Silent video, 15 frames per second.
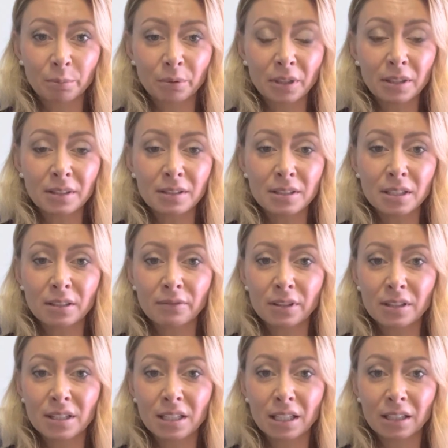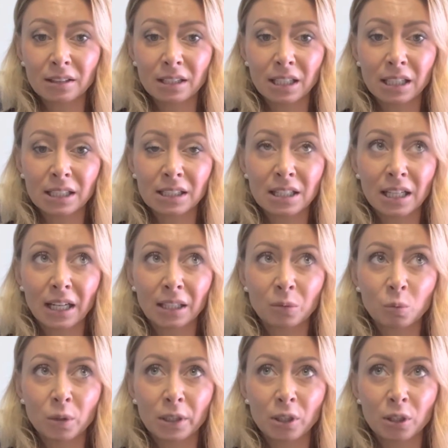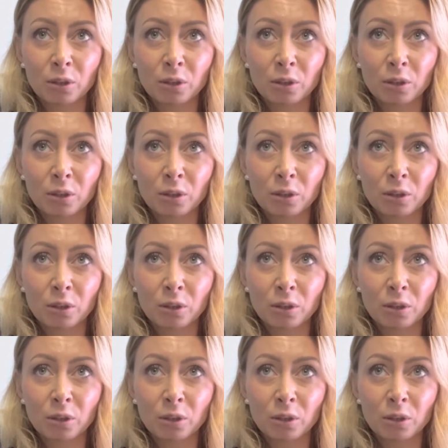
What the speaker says: Preconceived intent is that when